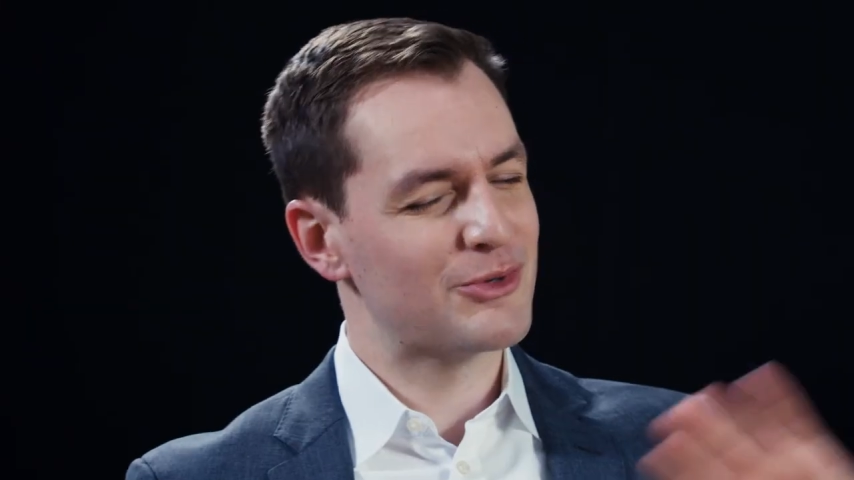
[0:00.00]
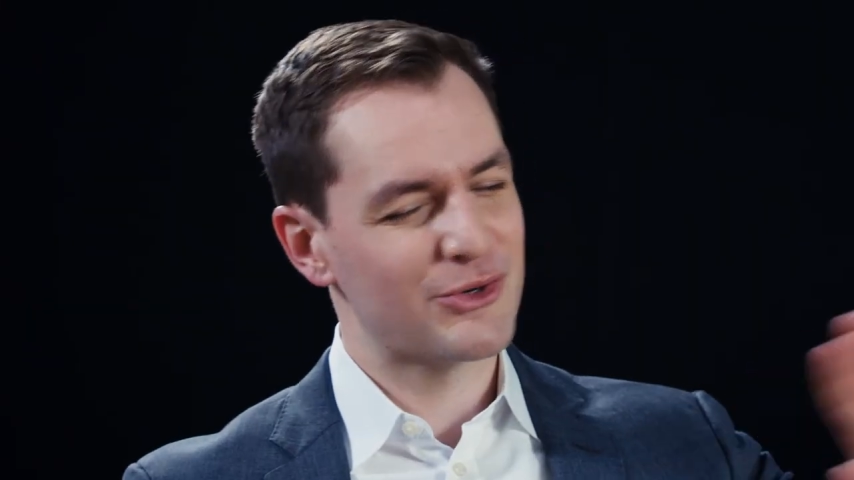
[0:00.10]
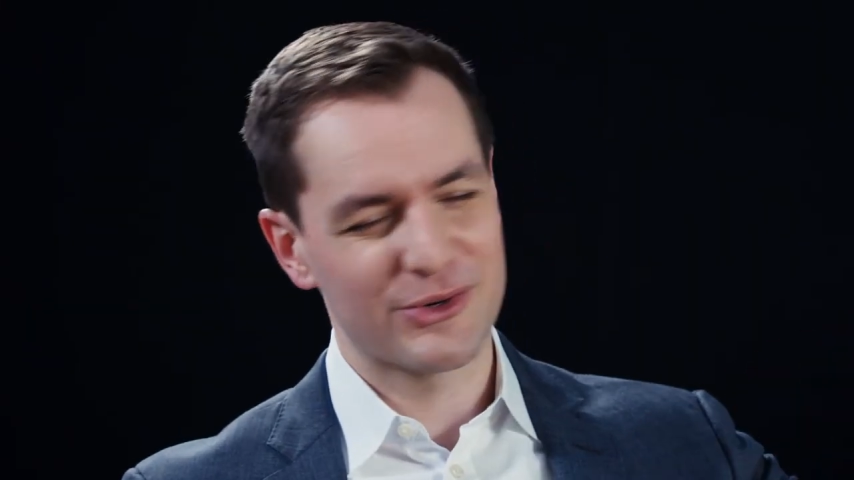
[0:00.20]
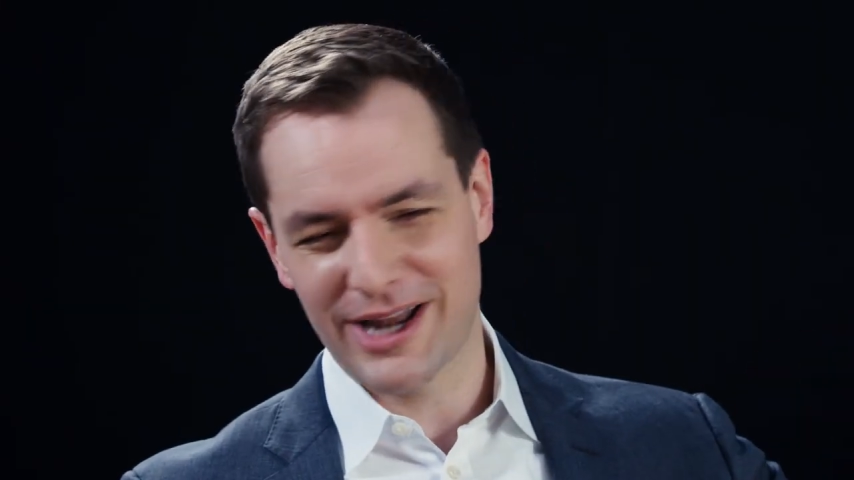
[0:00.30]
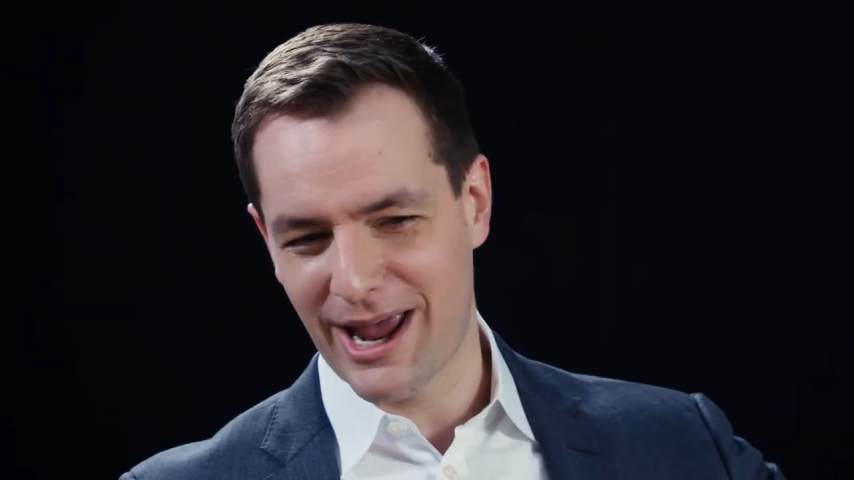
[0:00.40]
I'm
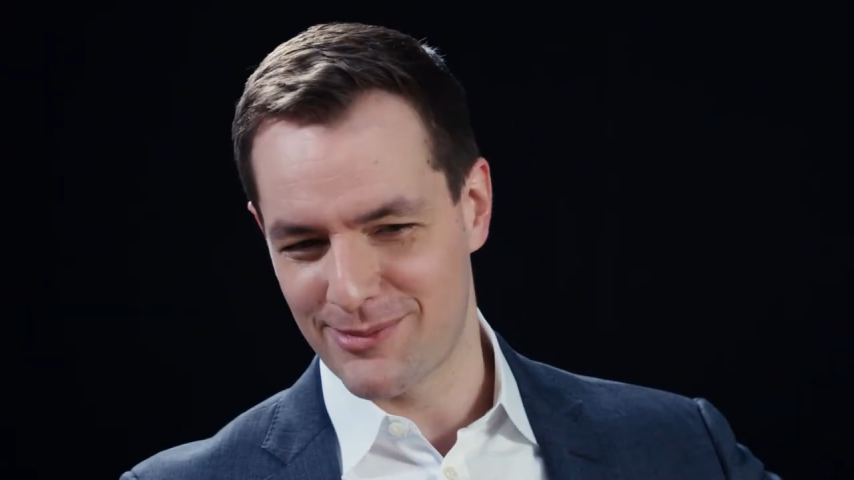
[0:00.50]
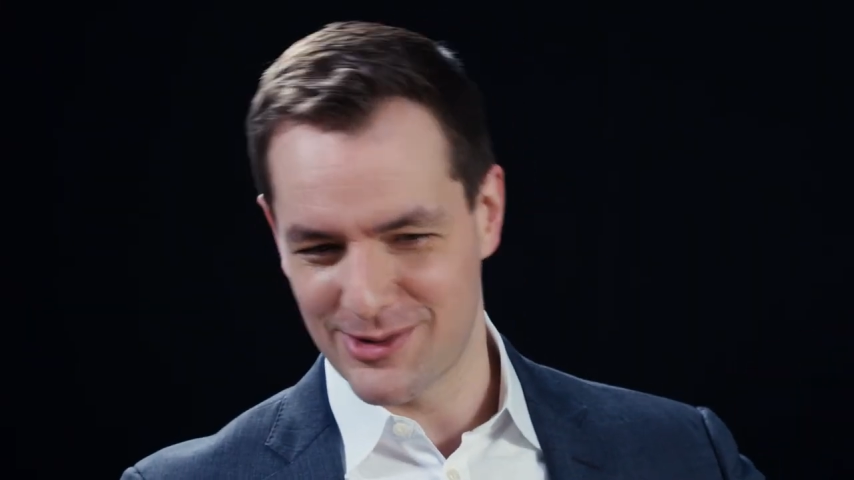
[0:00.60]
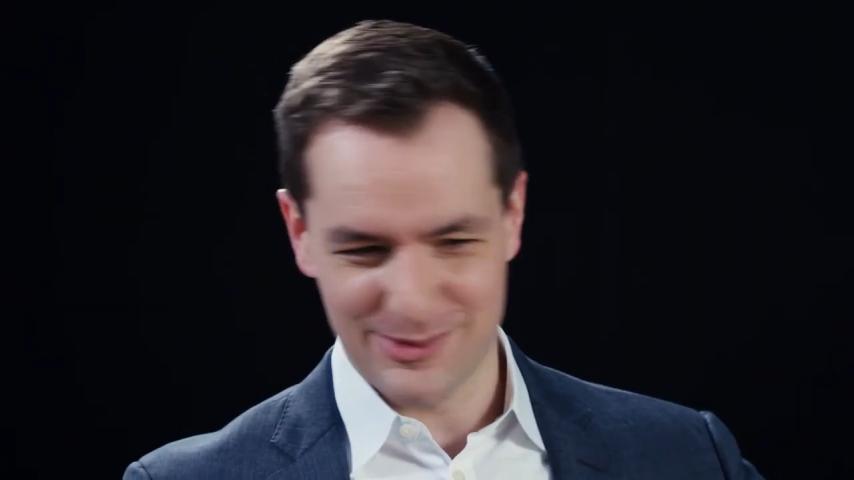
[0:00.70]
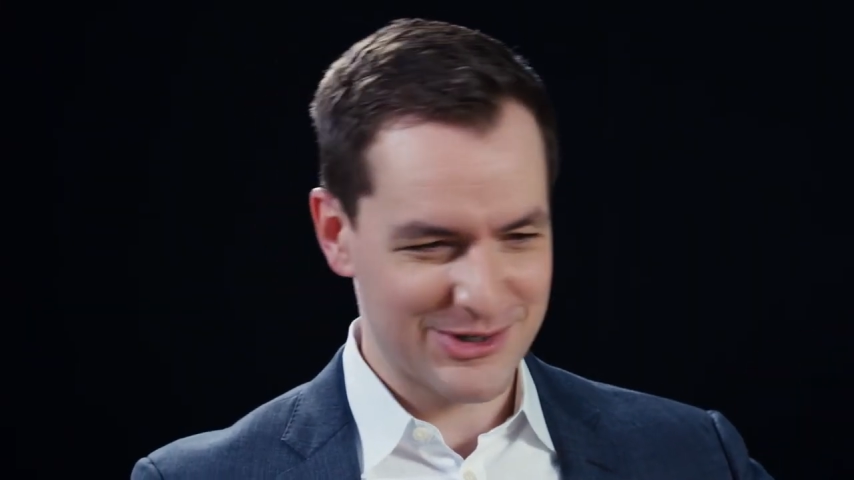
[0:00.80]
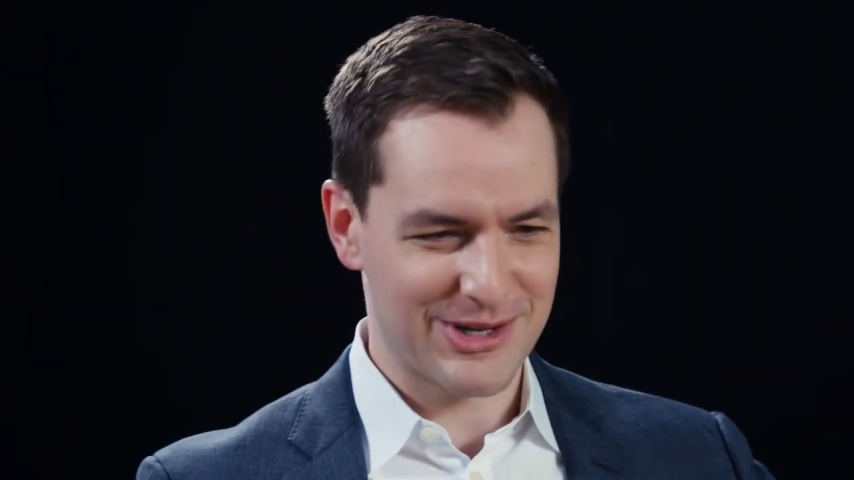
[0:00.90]
sure it
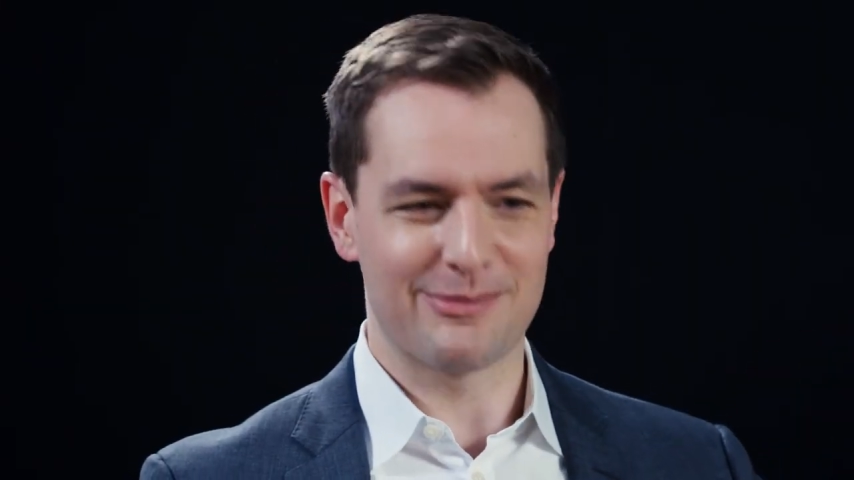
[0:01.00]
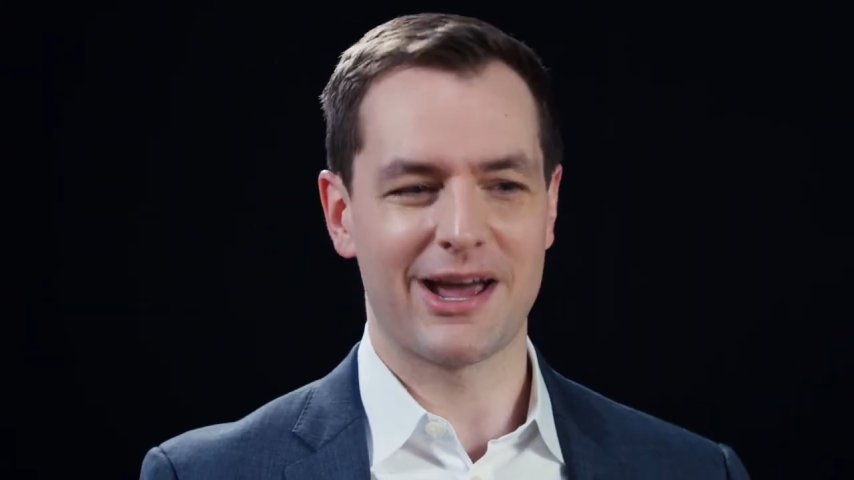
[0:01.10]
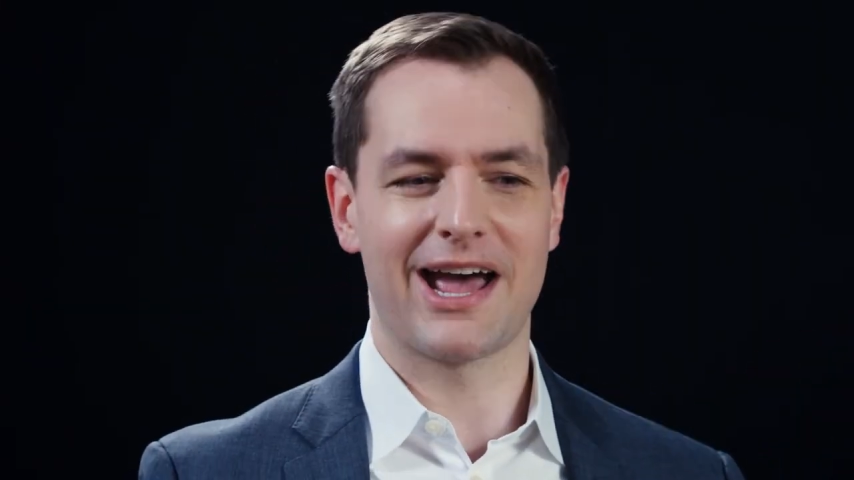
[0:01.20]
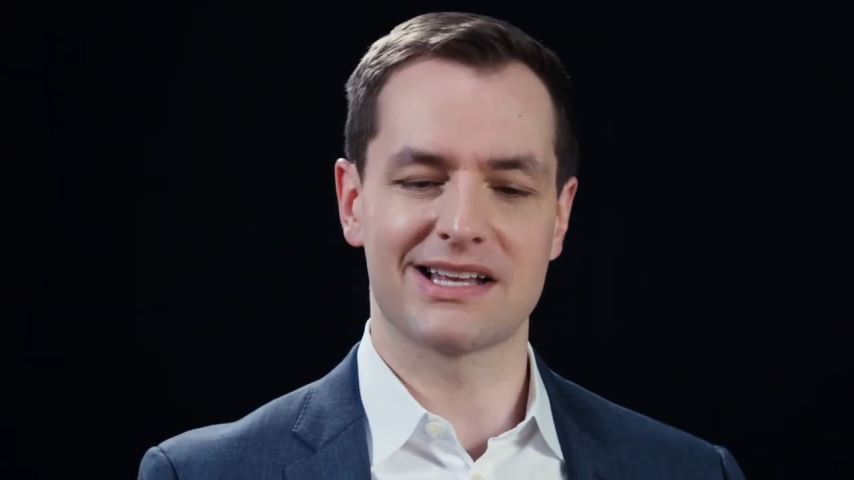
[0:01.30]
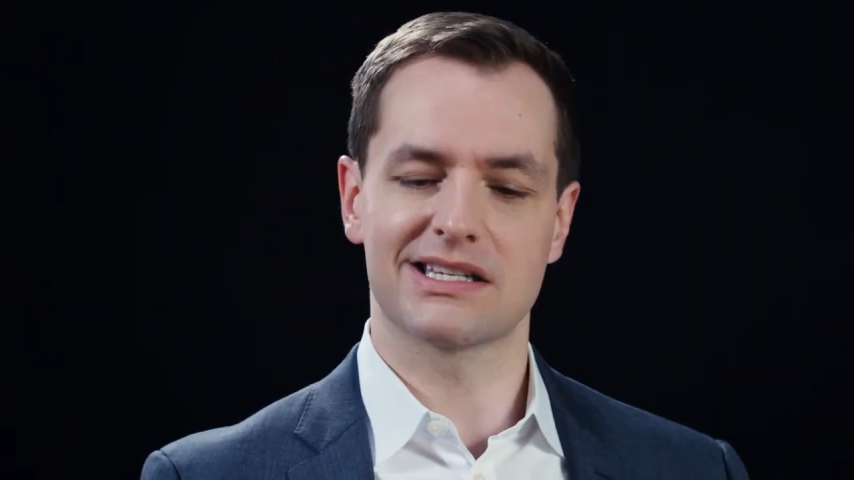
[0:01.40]
happened a bunch in the
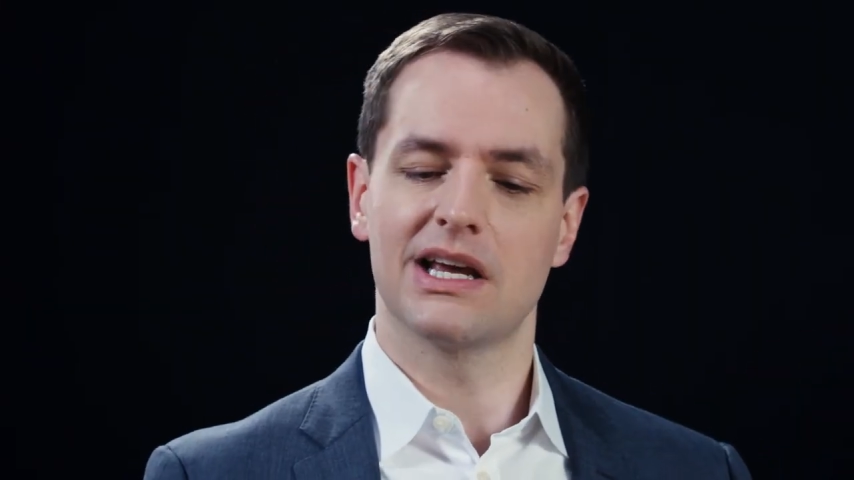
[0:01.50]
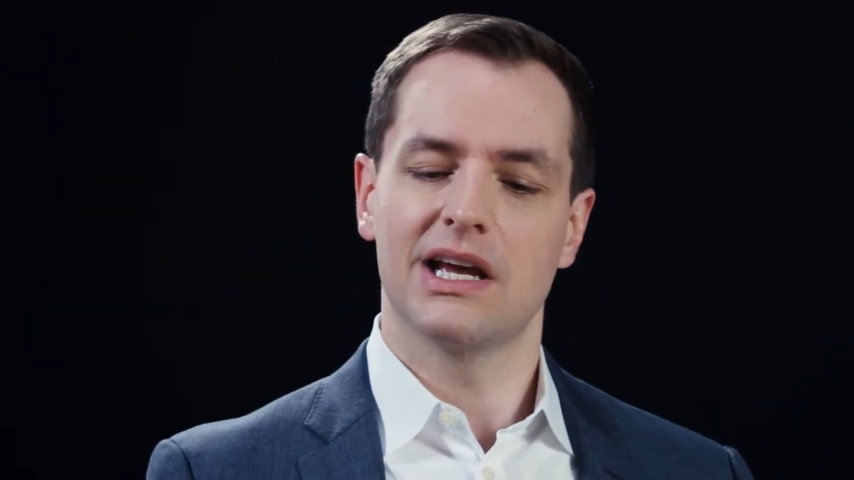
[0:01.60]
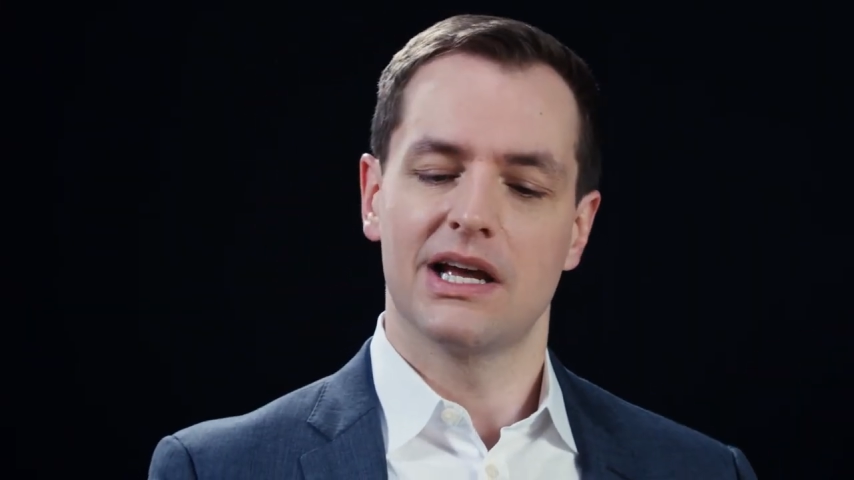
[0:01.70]
past,